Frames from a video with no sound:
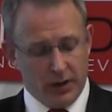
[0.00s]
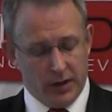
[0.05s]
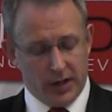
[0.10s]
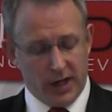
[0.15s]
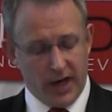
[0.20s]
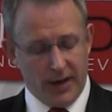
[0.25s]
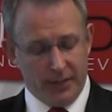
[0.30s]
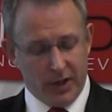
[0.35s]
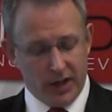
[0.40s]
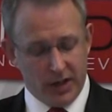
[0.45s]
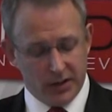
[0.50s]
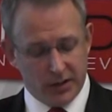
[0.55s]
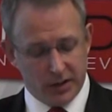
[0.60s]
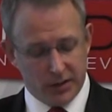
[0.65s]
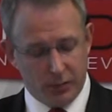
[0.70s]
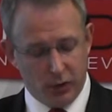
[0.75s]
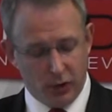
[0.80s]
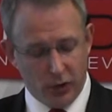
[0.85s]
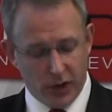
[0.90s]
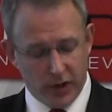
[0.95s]
The company has
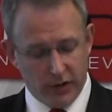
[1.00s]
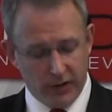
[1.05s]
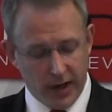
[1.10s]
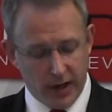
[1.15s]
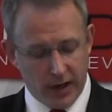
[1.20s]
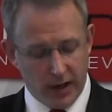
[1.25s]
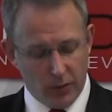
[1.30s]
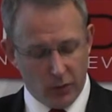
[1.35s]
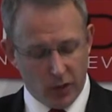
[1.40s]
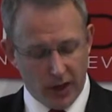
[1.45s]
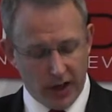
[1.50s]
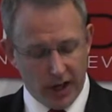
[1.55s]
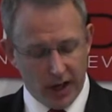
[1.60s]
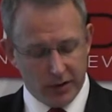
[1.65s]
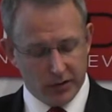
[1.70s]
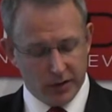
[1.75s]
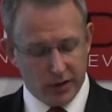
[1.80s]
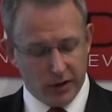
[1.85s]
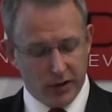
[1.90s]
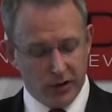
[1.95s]
deployed around
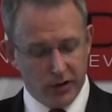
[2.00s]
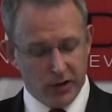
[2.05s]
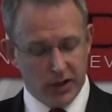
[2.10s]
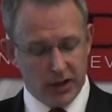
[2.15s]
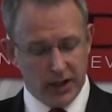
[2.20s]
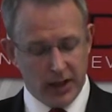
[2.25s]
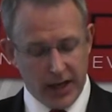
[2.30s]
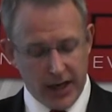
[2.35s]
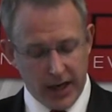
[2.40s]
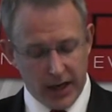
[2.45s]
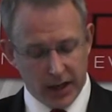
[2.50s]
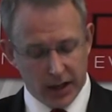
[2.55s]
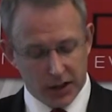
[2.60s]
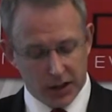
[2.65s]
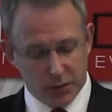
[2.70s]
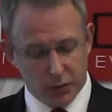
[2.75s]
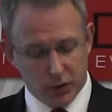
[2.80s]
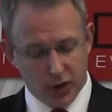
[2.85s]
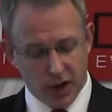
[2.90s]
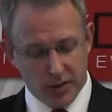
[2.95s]
130
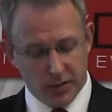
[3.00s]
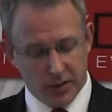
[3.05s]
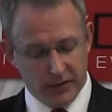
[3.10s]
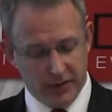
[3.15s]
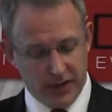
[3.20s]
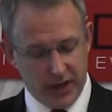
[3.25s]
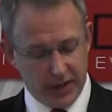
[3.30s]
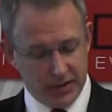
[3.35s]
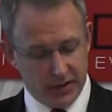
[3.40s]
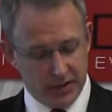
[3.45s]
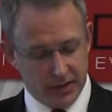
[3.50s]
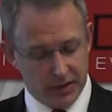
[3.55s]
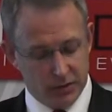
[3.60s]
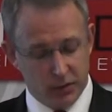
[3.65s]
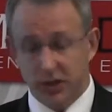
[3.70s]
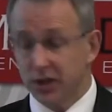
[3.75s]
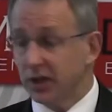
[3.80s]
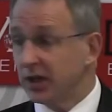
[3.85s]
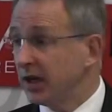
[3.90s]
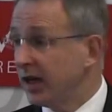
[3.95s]
NX probe devices
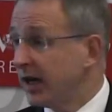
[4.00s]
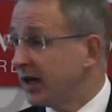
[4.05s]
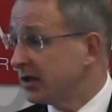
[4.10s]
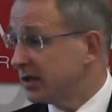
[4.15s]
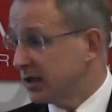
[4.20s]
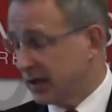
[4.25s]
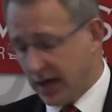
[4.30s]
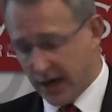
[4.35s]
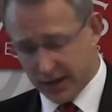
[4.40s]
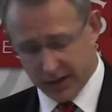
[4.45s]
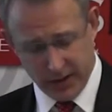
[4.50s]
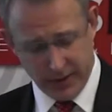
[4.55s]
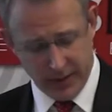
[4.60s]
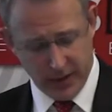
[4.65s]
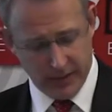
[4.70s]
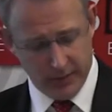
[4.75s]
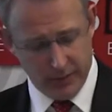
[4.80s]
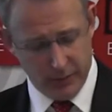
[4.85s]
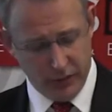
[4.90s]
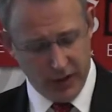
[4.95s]
which connect to customer